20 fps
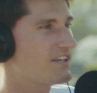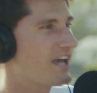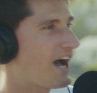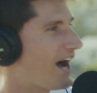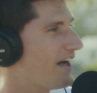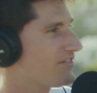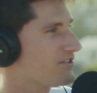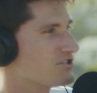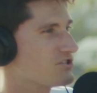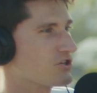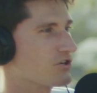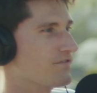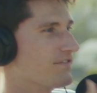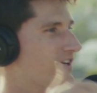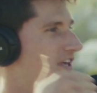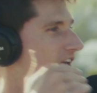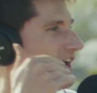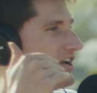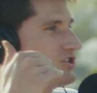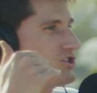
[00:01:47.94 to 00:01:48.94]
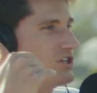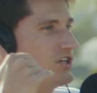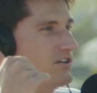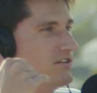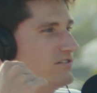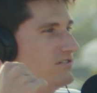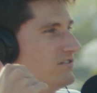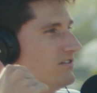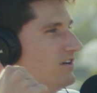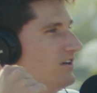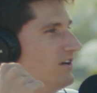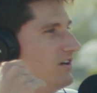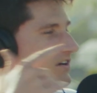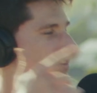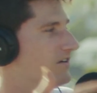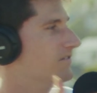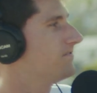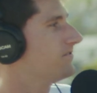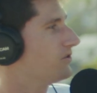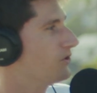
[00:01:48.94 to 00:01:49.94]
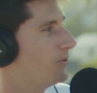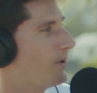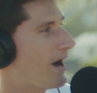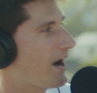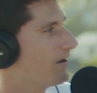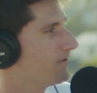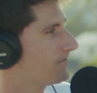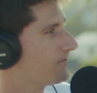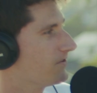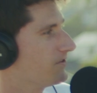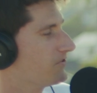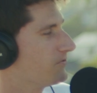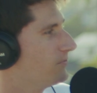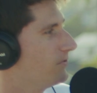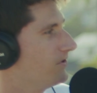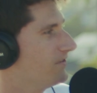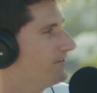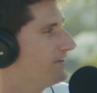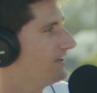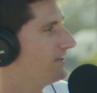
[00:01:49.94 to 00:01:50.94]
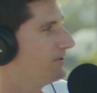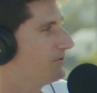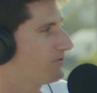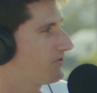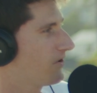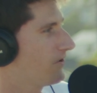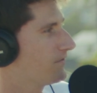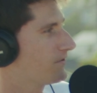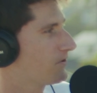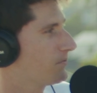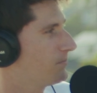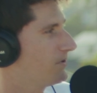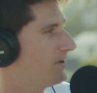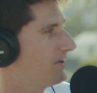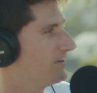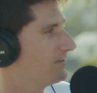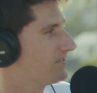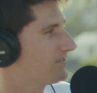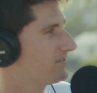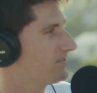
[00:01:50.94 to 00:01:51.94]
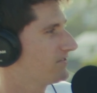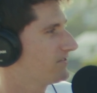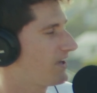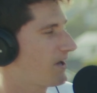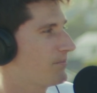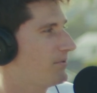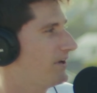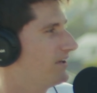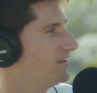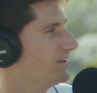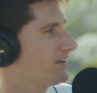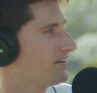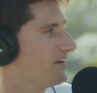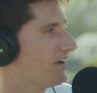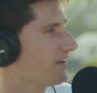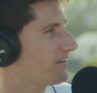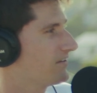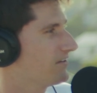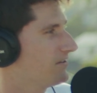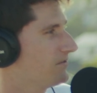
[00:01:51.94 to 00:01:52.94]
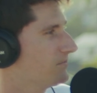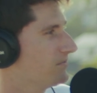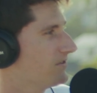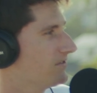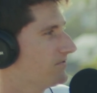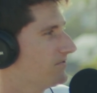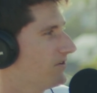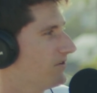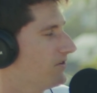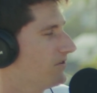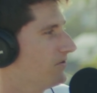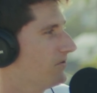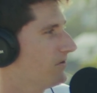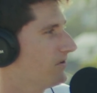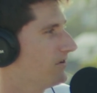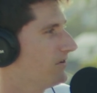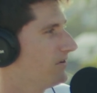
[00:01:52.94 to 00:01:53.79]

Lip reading: Got the certification, flew out for this movie, and he was COVID compliance. Got paid like nothing, but foot in the door.